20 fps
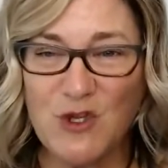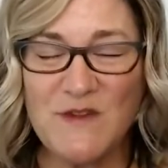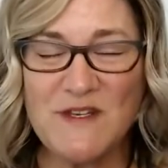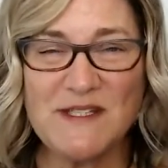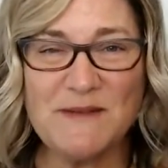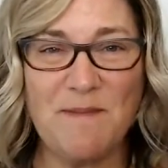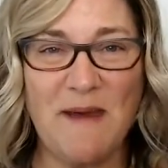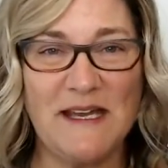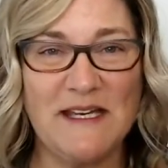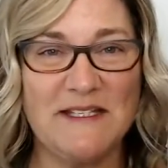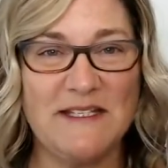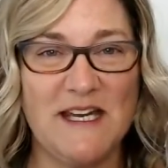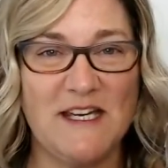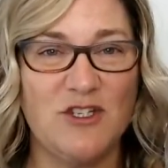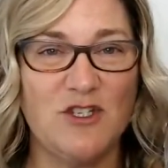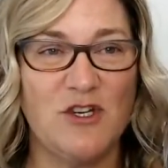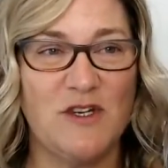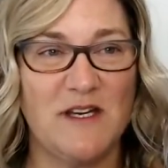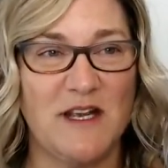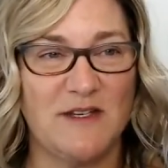So this
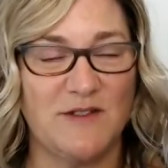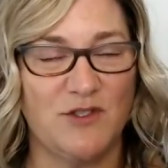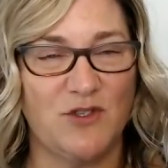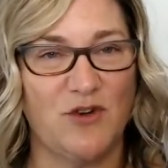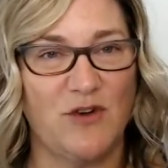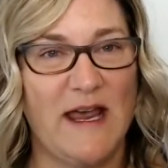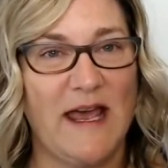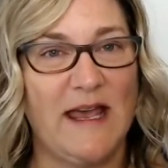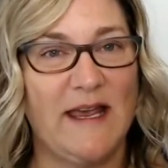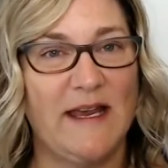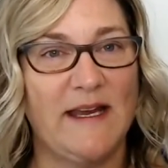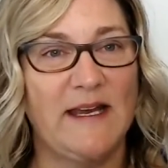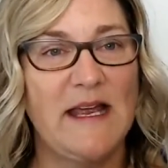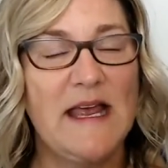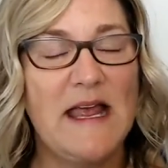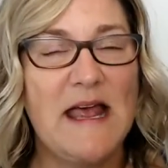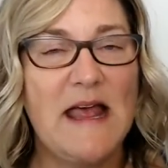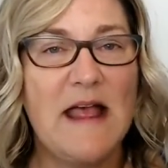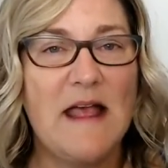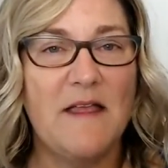meditation
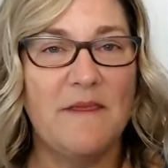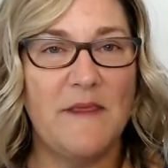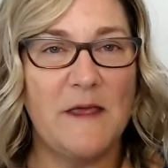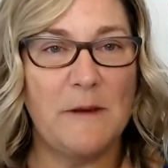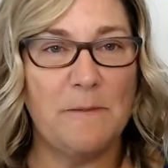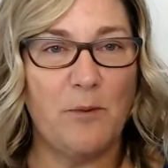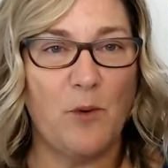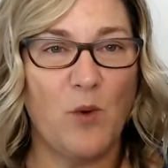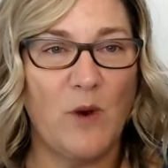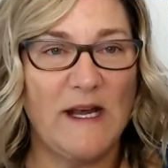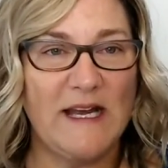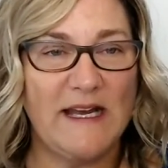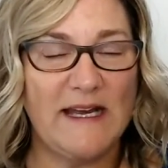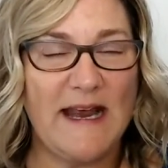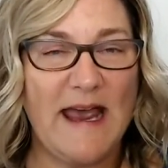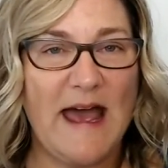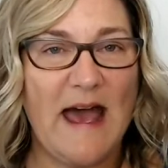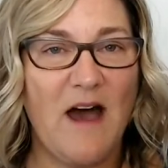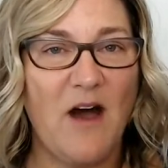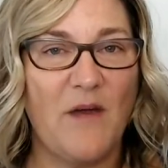yesterday They
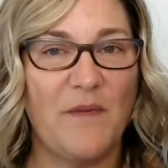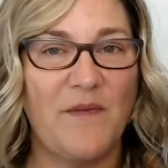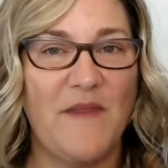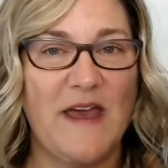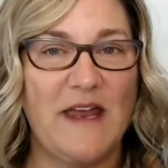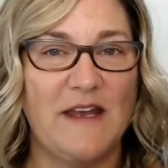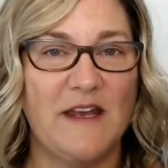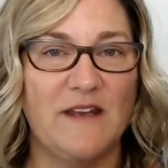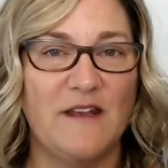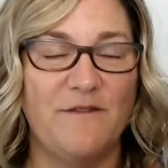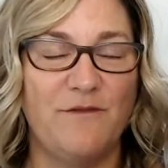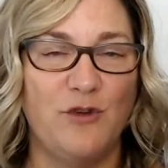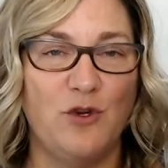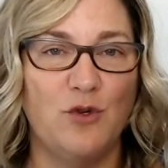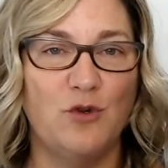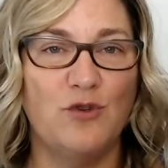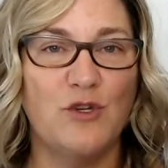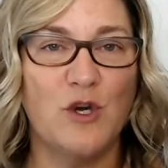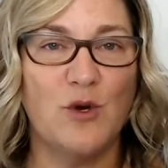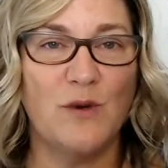pointed out that if
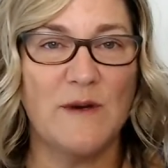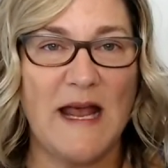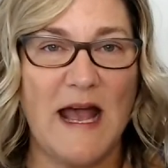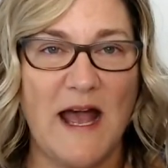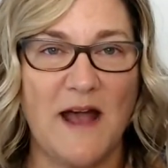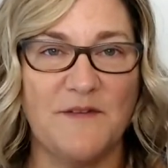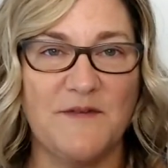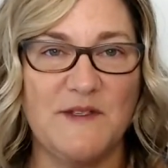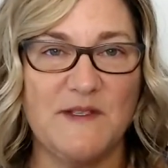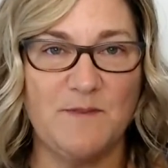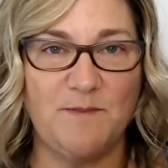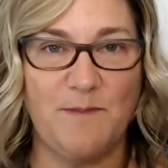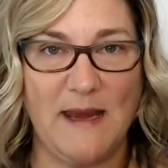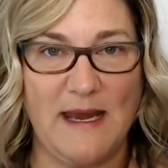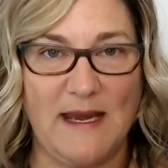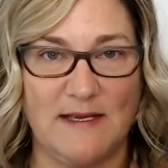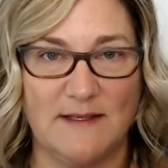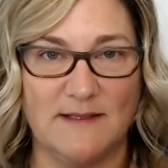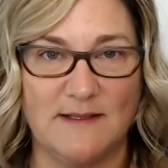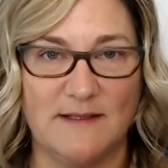you don't have
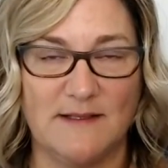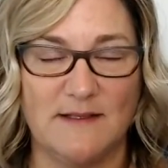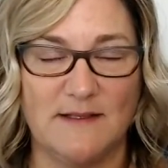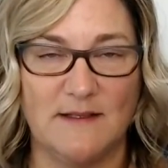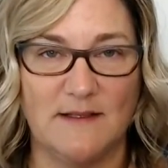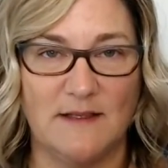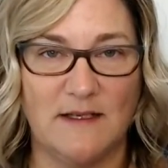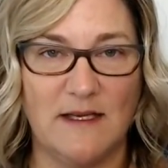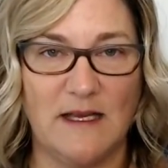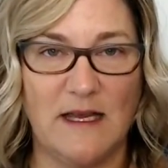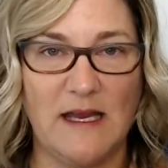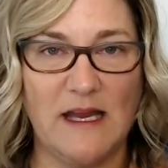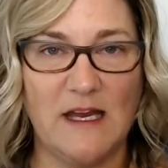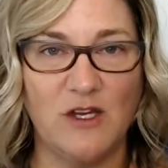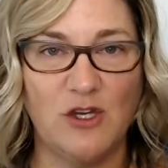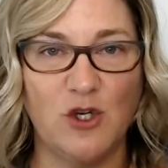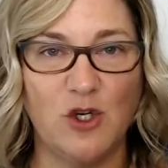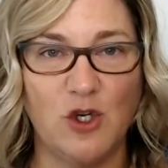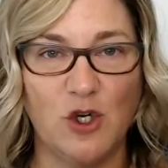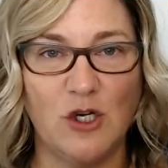space
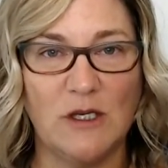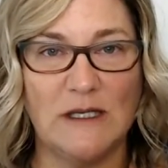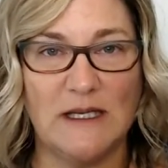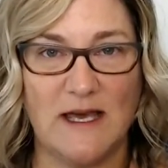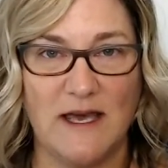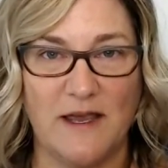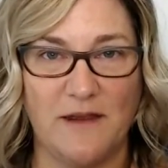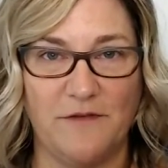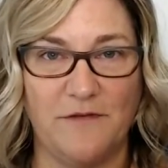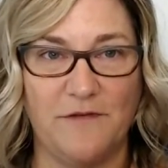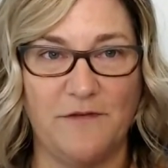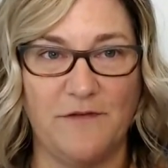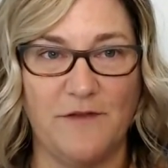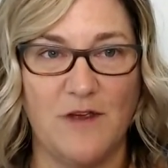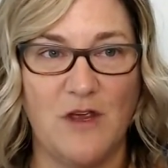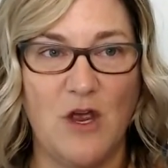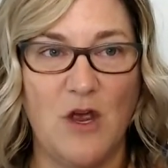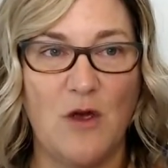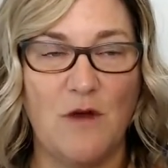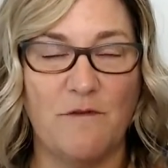in your
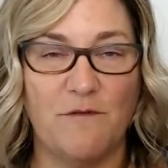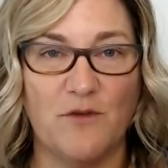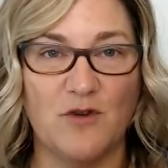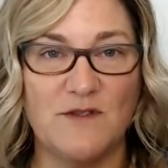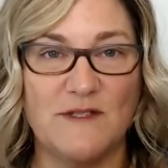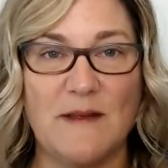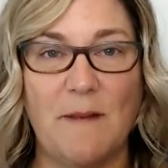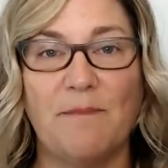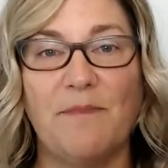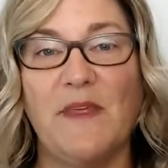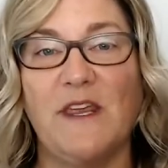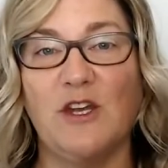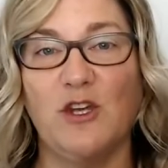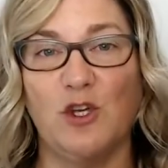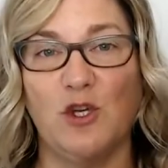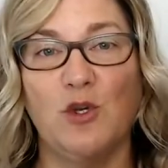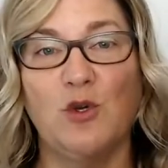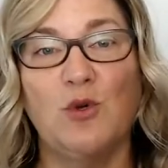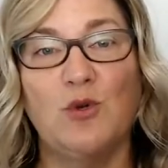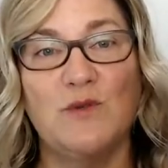life for
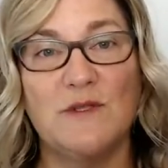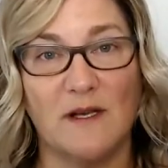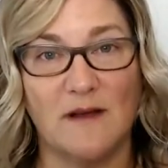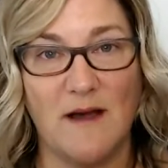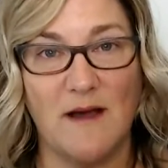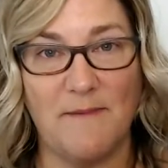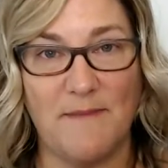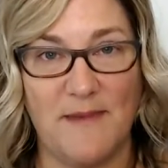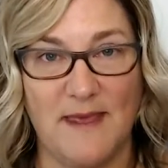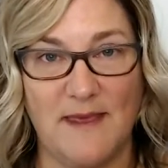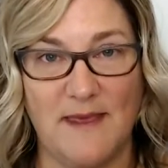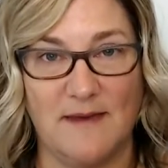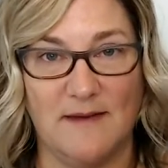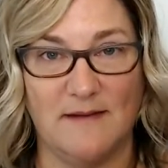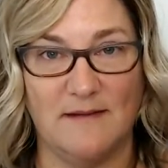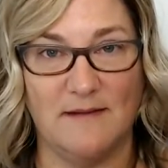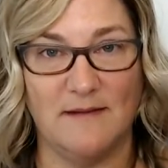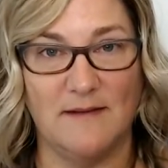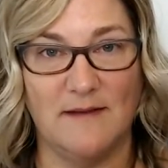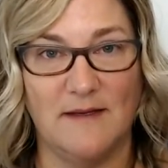something new to come
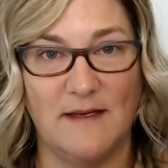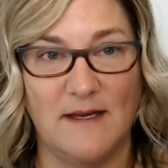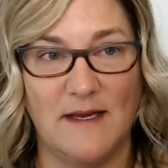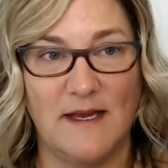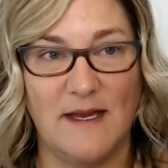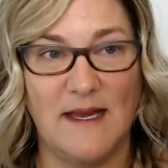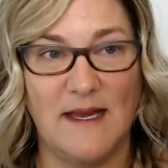in,